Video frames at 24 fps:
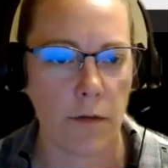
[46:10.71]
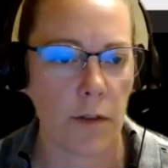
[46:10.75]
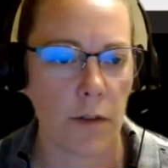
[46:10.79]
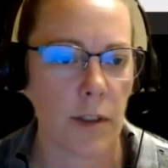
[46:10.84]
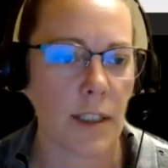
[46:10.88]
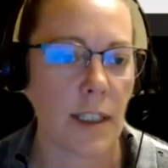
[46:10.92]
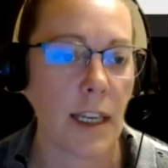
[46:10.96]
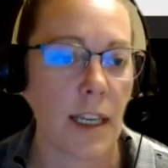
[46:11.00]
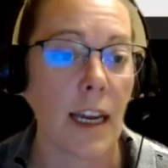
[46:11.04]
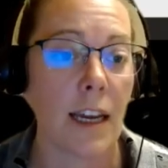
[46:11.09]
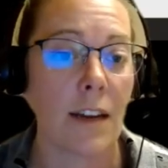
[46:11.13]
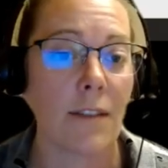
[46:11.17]
For
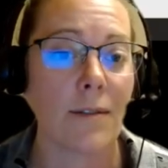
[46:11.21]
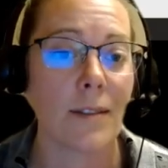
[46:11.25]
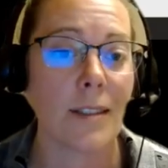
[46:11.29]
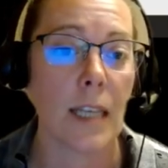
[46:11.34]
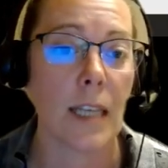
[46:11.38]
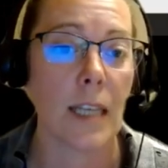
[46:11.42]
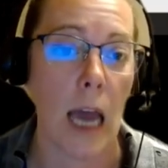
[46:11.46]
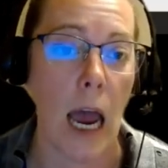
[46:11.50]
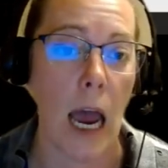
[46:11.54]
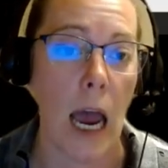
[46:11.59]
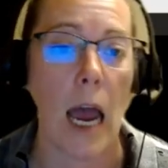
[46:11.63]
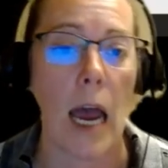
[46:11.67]
sake of
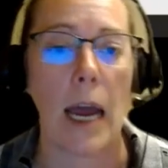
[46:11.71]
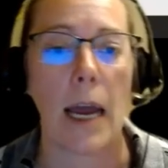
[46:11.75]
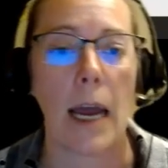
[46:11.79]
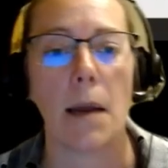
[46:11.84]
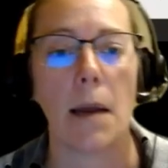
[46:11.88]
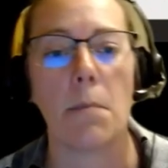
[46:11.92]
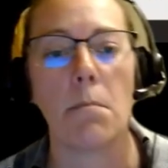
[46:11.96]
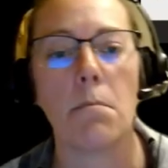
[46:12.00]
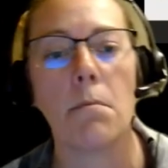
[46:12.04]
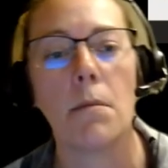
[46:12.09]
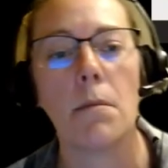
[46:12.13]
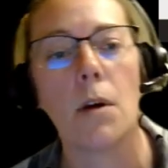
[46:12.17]

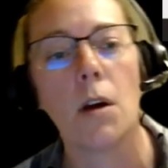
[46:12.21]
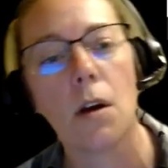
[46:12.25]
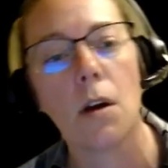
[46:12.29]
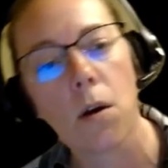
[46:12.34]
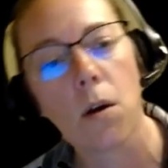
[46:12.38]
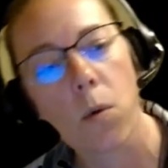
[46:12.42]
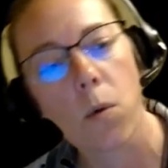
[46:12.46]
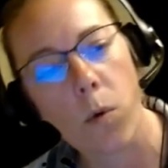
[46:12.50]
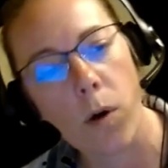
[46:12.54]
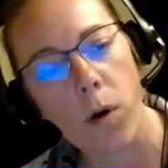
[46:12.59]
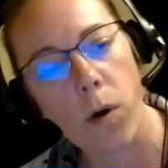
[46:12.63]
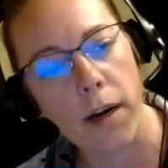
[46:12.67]
time,
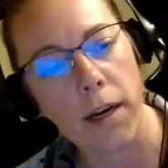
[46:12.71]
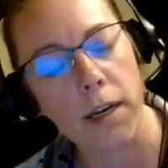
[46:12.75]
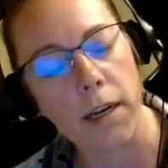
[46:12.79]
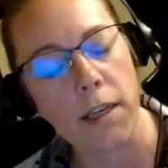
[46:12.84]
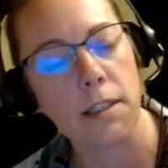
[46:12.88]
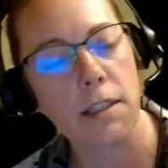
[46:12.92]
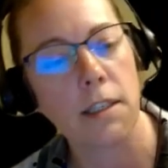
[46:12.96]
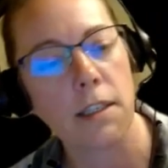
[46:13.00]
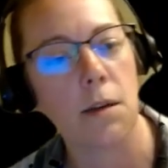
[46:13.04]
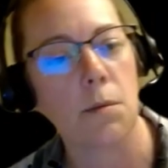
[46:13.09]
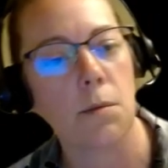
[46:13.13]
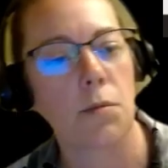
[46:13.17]
we're going to
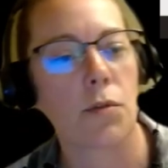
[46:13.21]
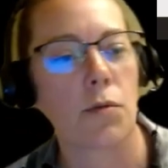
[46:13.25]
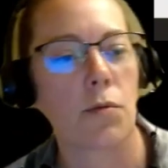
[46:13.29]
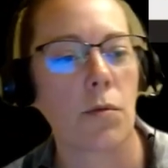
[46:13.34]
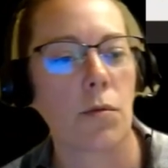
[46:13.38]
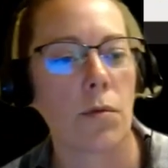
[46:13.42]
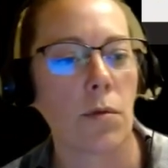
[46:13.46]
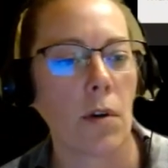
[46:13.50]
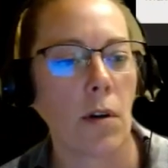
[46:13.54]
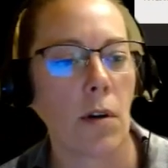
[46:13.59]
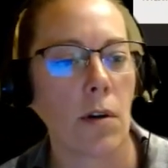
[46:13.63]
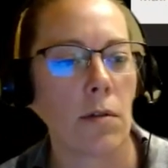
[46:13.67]
skip
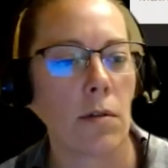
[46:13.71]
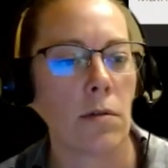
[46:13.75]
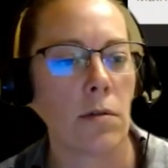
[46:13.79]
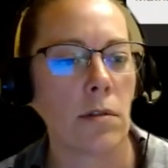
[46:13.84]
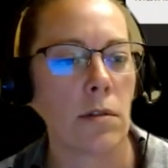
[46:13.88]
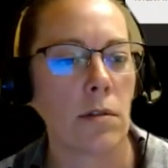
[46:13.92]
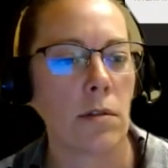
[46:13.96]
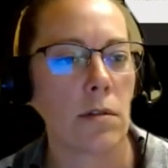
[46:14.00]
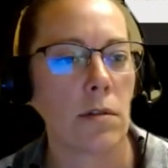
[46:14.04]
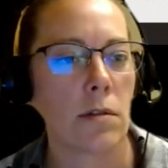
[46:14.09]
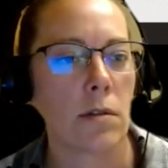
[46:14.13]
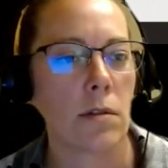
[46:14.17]
through
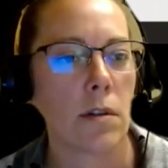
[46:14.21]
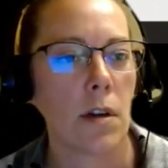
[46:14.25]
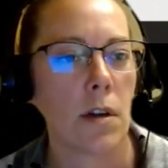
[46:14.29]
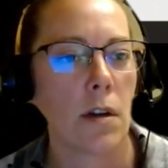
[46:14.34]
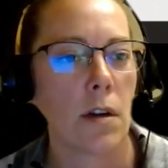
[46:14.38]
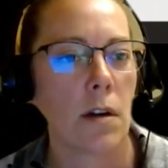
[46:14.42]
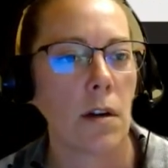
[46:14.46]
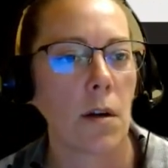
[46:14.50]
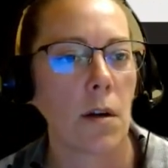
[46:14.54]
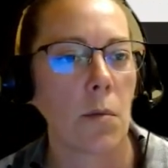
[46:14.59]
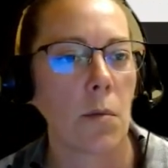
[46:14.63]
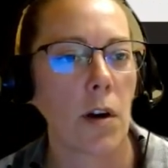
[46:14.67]
those
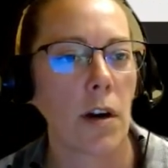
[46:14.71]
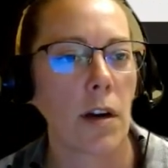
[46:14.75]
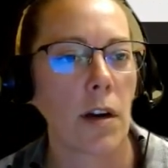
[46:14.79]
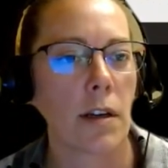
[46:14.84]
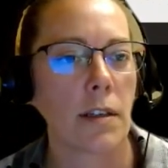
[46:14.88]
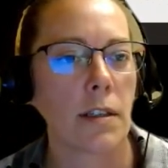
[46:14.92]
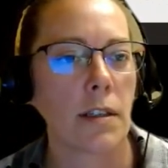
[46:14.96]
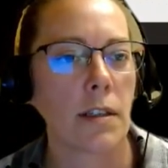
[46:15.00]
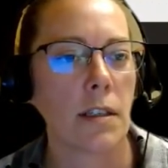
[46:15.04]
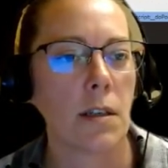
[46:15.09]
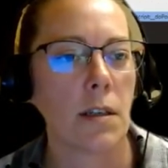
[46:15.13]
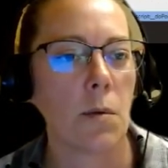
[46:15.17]
and we're going
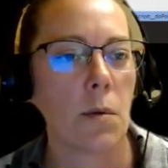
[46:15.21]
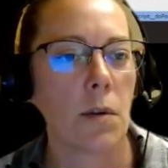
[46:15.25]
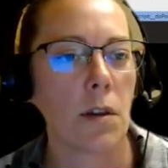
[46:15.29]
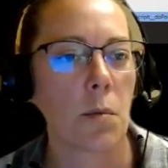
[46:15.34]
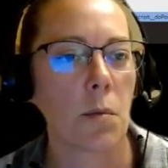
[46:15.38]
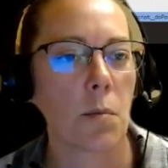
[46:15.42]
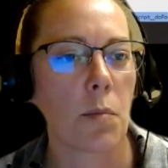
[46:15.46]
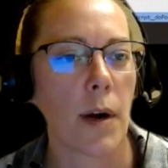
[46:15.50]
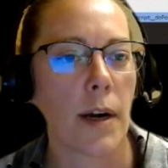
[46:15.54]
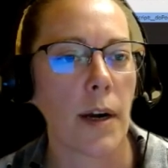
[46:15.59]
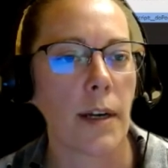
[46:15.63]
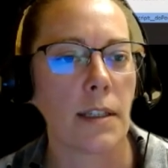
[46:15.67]
to see what
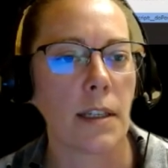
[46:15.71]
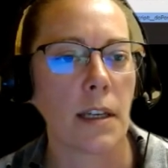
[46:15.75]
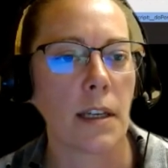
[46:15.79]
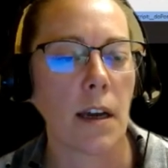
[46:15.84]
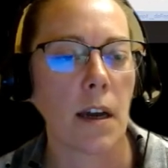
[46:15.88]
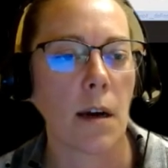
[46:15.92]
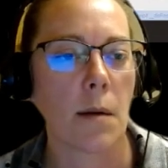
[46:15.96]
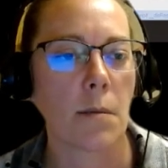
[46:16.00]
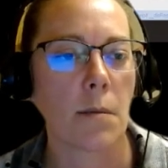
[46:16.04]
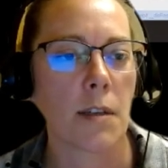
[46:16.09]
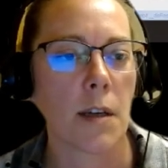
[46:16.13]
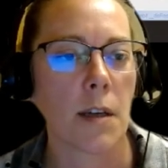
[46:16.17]
the pricing
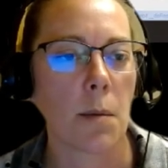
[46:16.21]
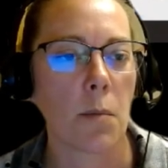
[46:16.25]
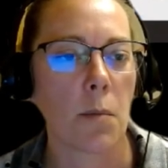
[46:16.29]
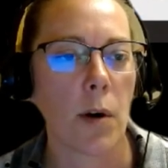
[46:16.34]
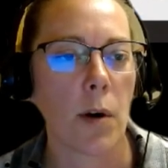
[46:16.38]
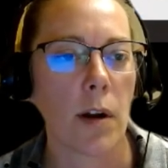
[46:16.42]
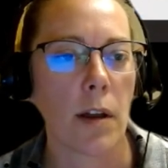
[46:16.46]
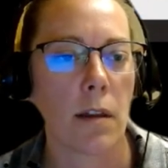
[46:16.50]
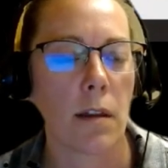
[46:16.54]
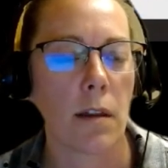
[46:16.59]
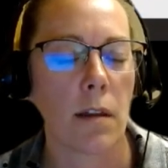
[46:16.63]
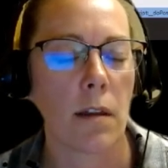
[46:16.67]
comes up
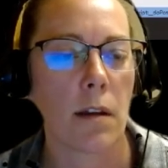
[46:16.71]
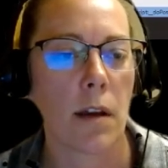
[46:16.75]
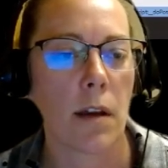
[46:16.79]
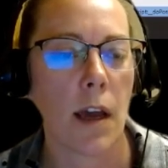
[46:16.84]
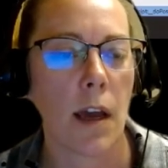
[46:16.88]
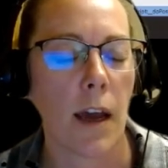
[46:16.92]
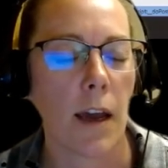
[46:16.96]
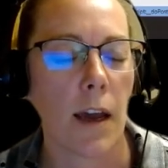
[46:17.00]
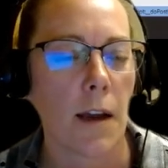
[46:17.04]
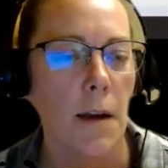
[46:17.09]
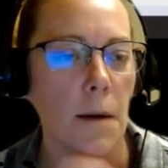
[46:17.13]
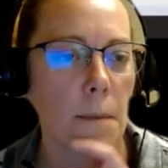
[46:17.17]
with.
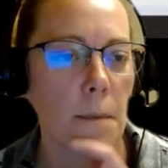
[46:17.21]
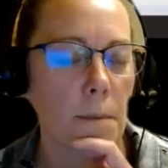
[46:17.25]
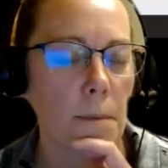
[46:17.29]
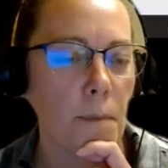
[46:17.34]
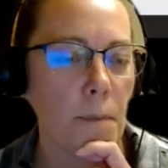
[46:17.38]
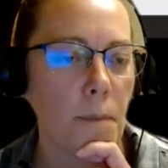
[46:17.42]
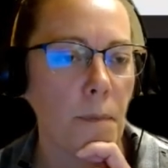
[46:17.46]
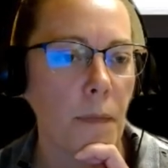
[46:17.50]
Okay.